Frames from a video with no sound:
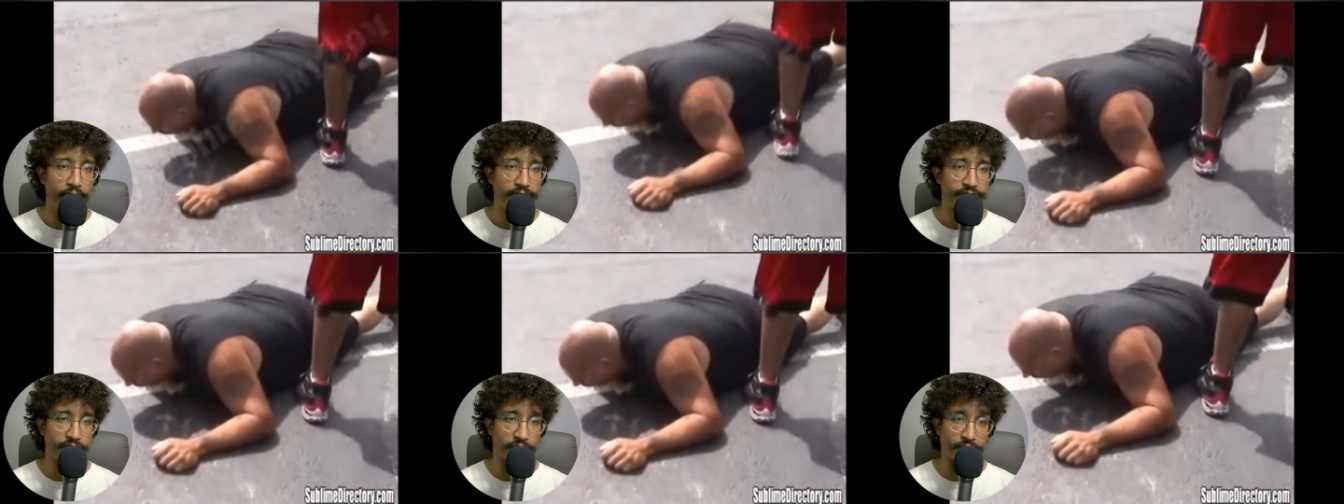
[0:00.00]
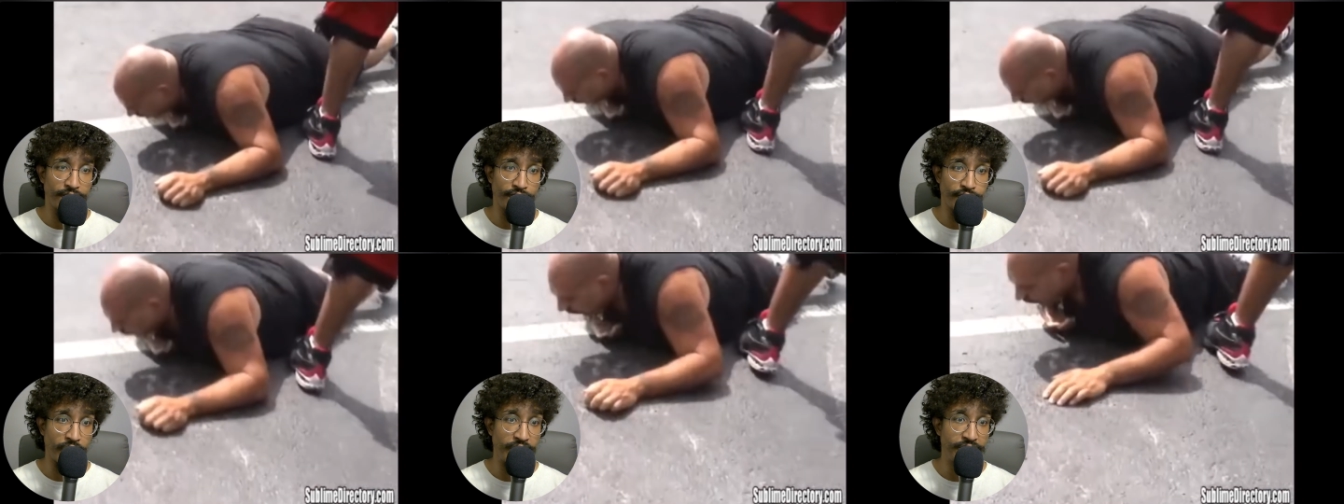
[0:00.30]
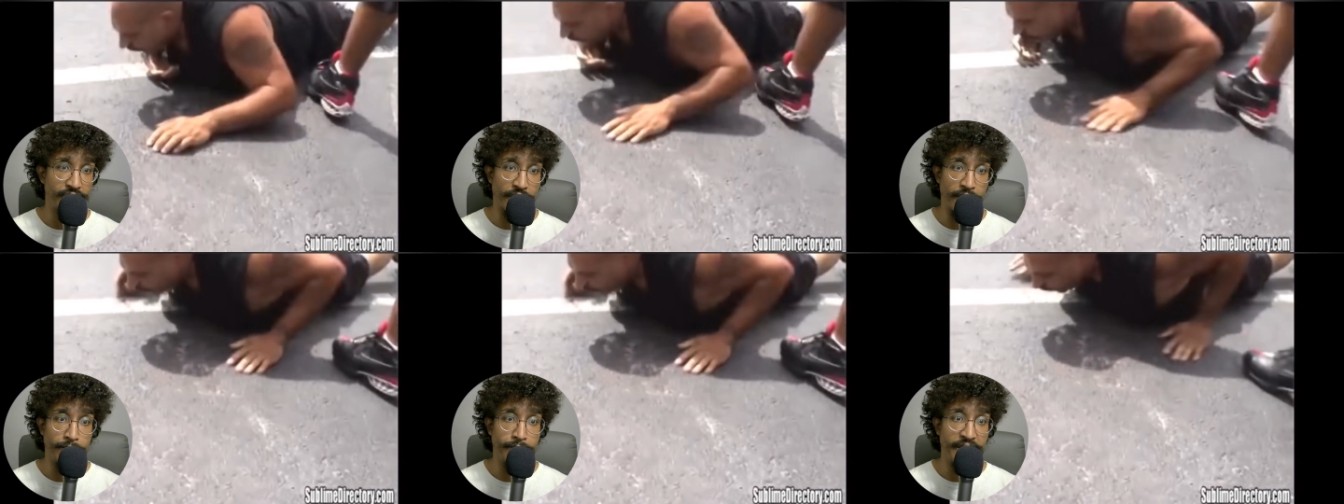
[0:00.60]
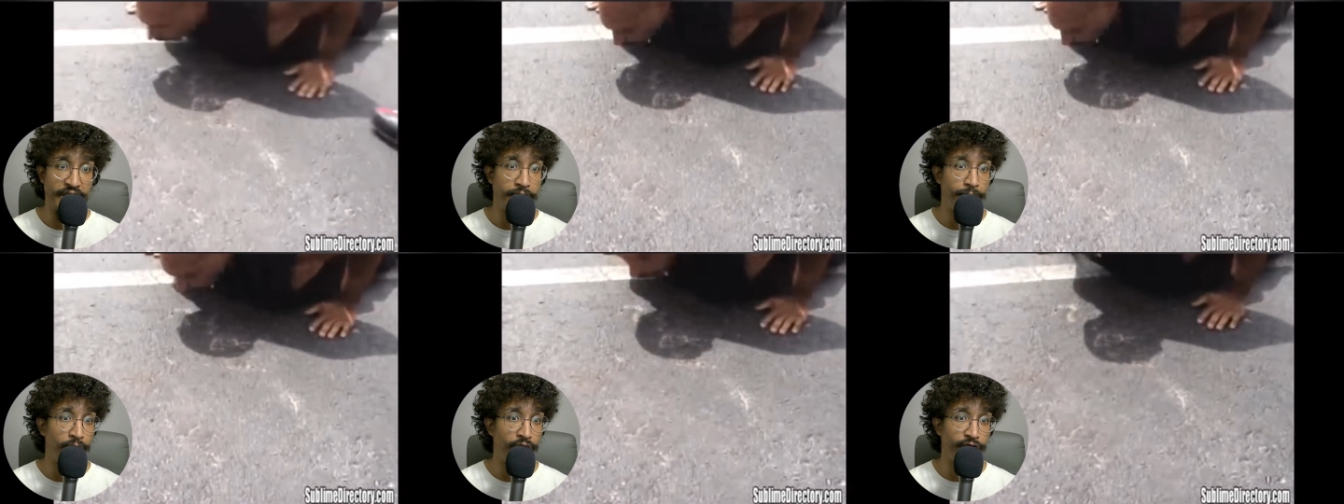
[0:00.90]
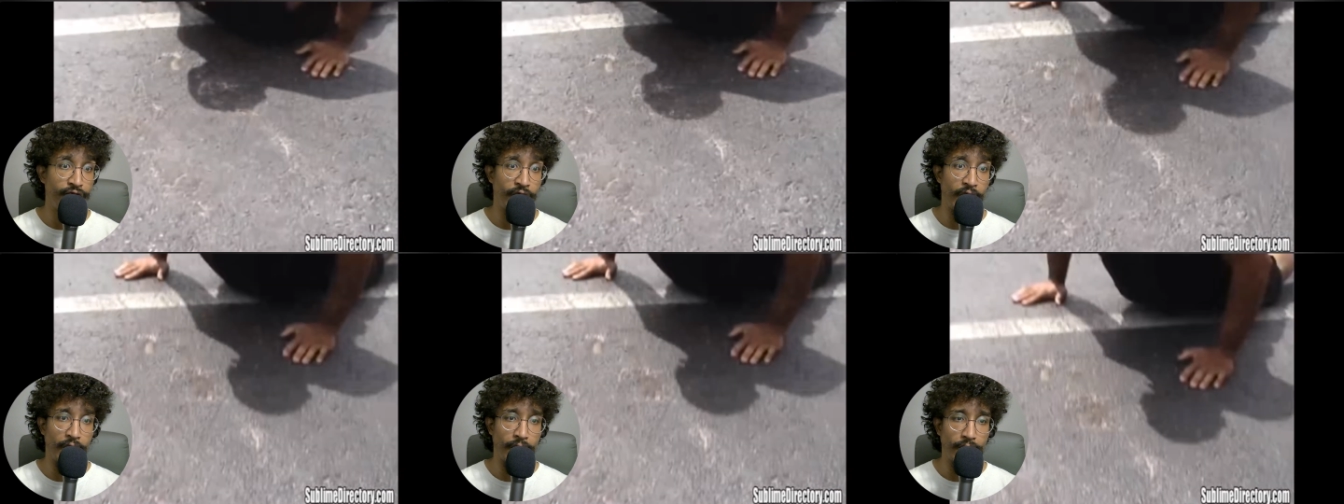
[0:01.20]
to confront an unbeatable
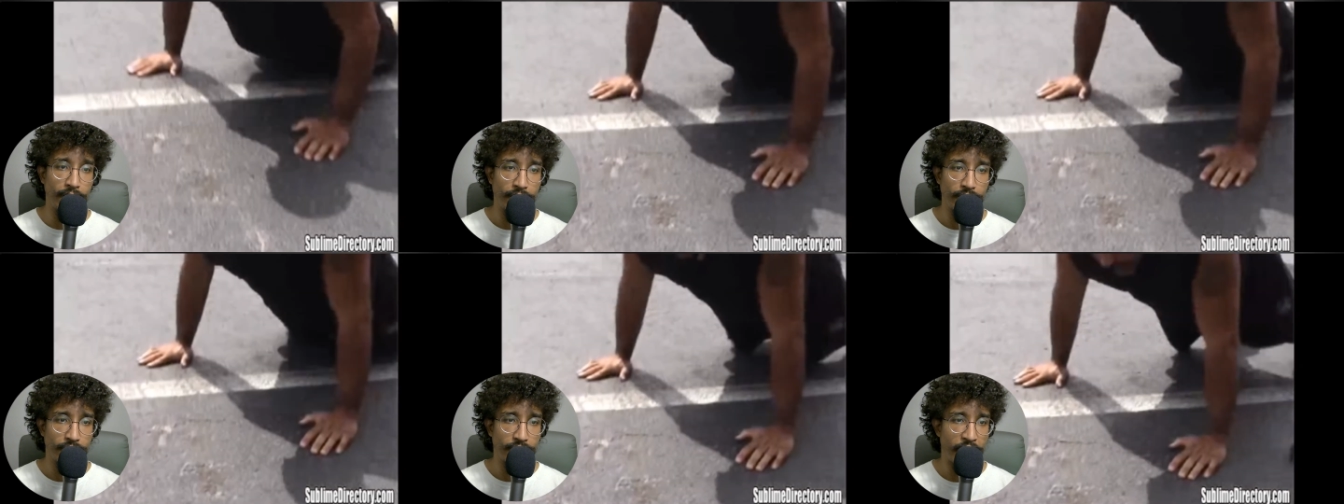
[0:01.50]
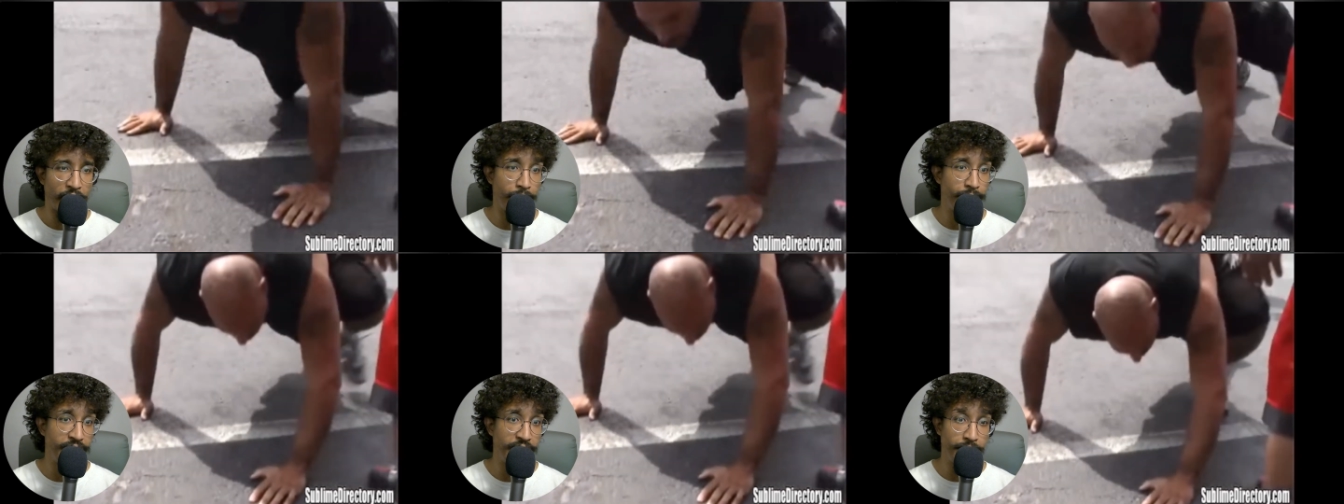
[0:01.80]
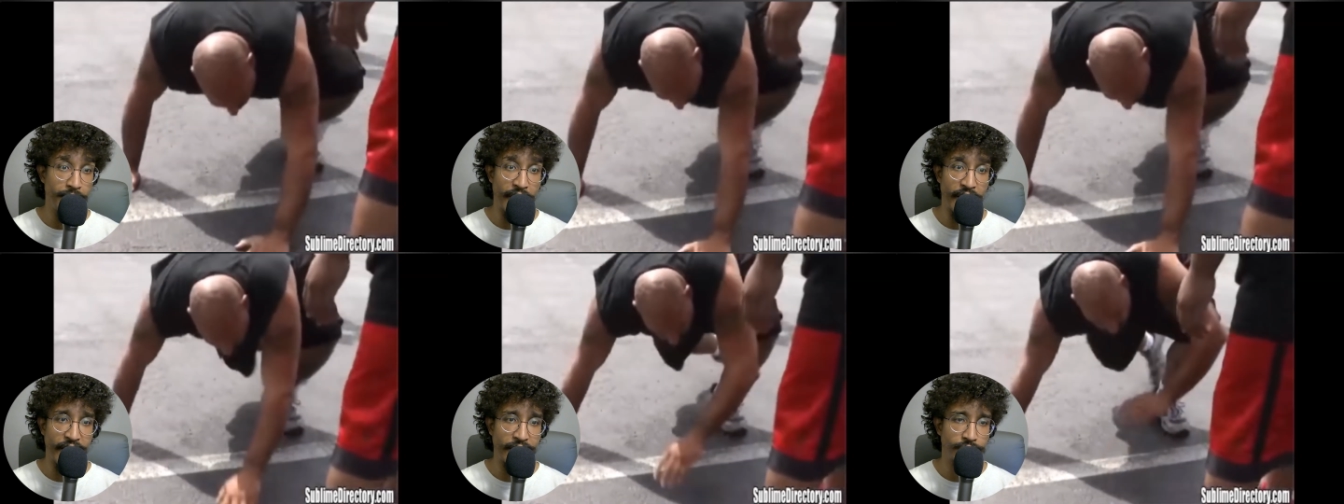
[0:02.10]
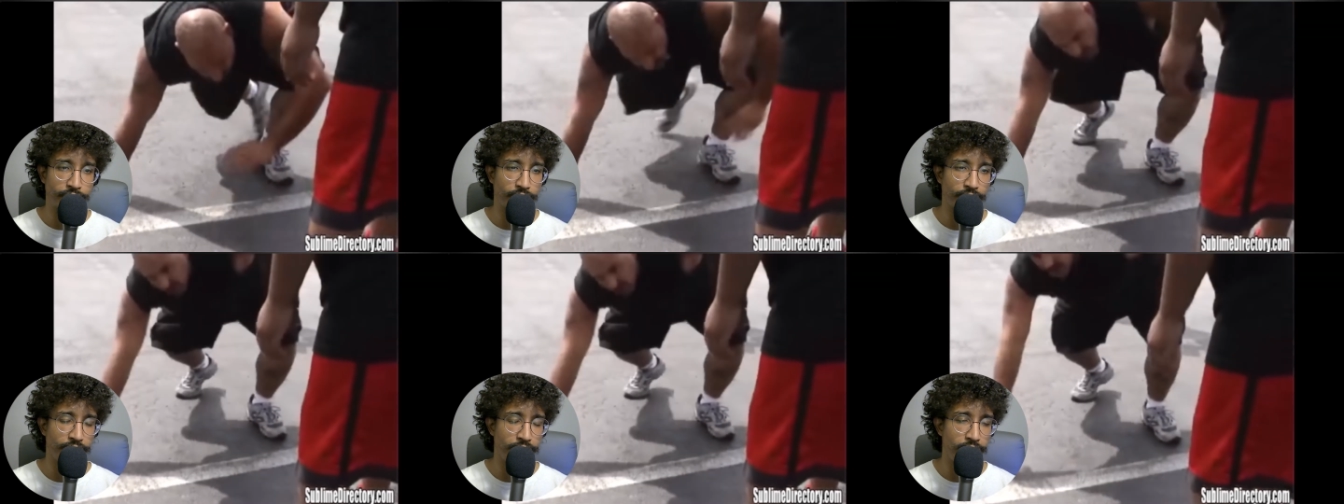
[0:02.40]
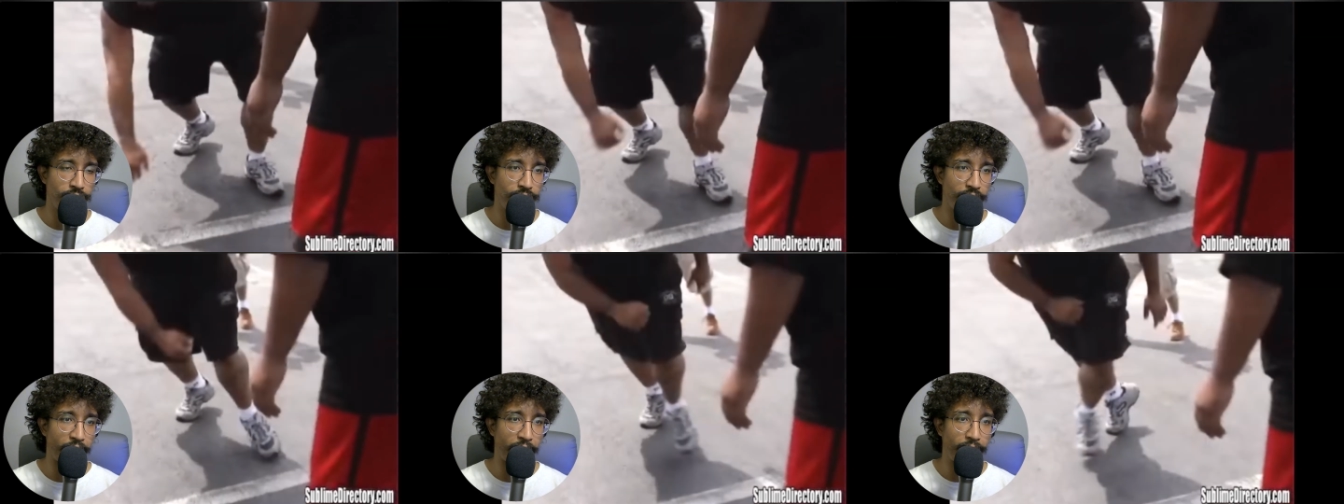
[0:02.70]
foe? How many men actually
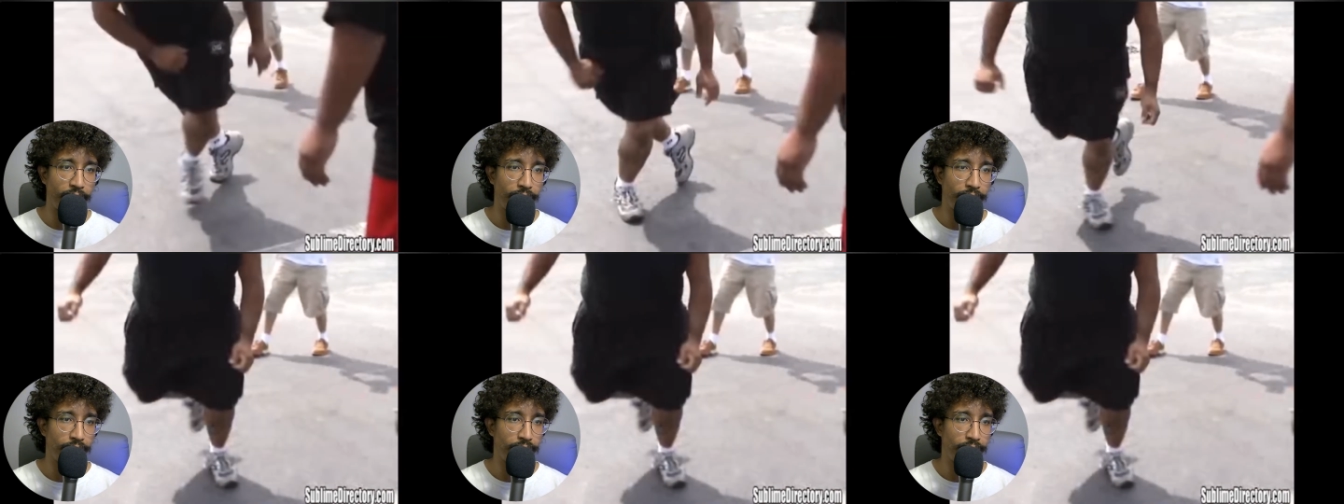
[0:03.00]
do that?